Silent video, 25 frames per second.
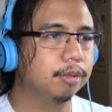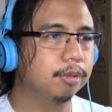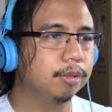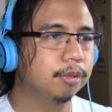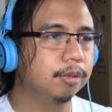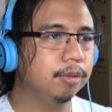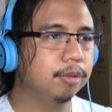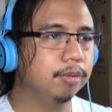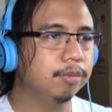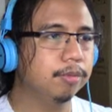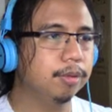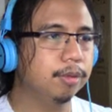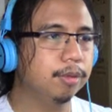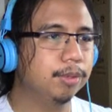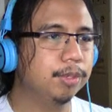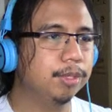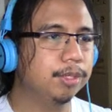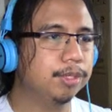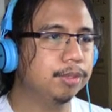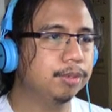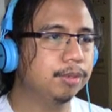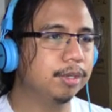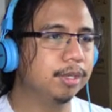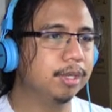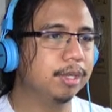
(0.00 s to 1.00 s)
You've
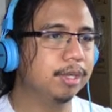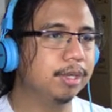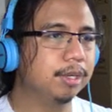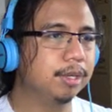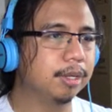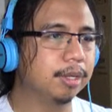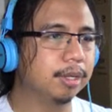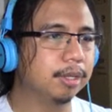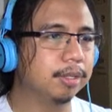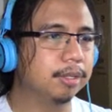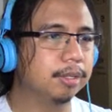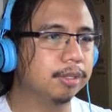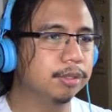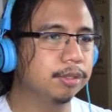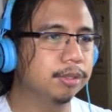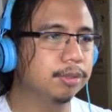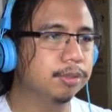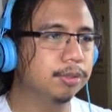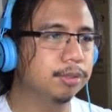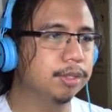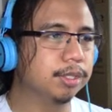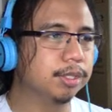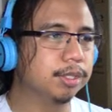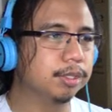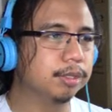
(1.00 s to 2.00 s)
always really liked
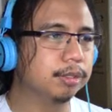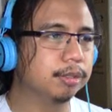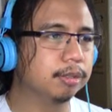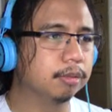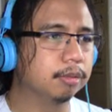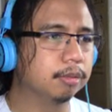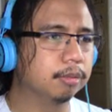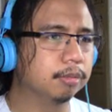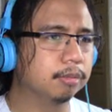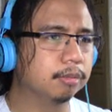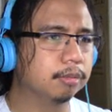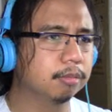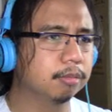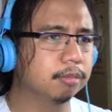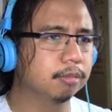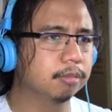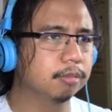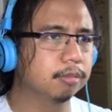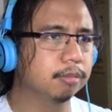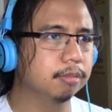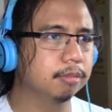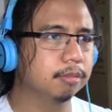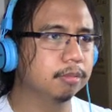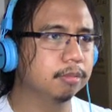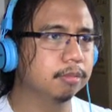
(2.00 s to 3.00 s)
Susan.
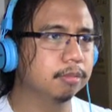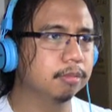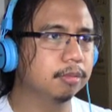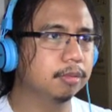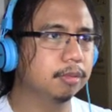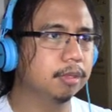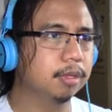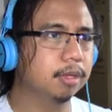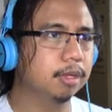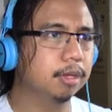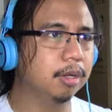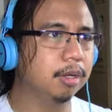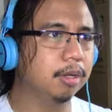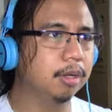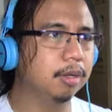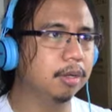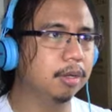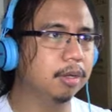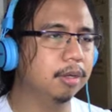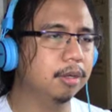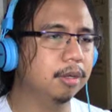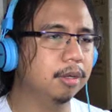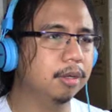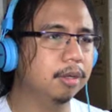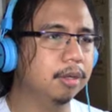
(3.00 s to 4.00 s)

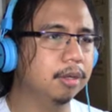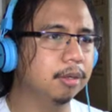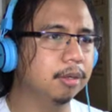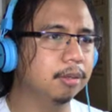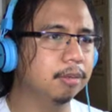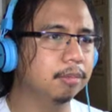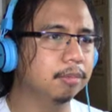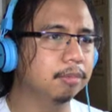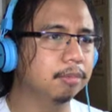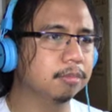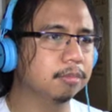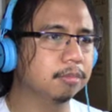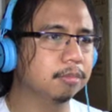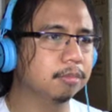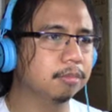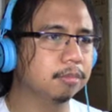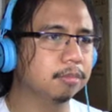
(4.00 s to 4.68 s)
Um.